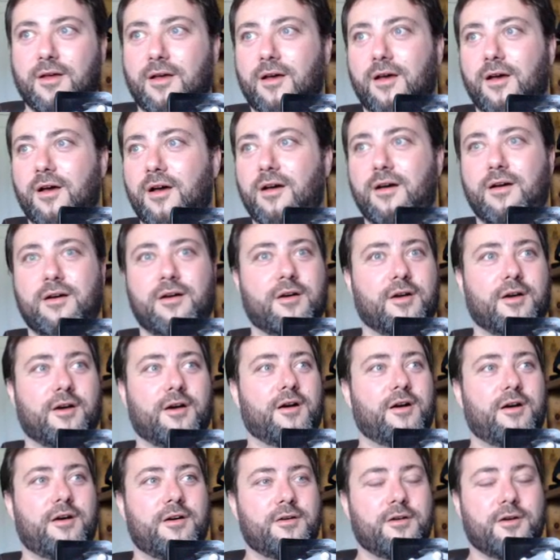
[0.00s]
Oh,
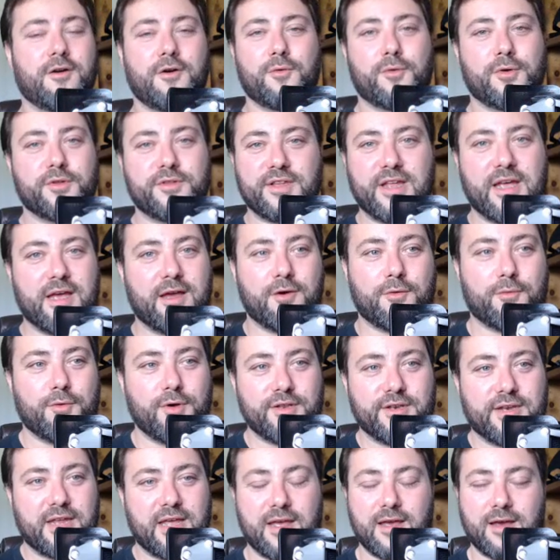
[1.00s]
what now?
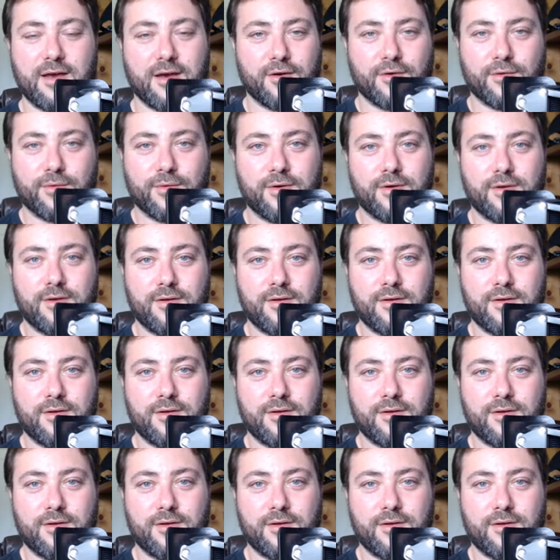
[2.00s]
What now?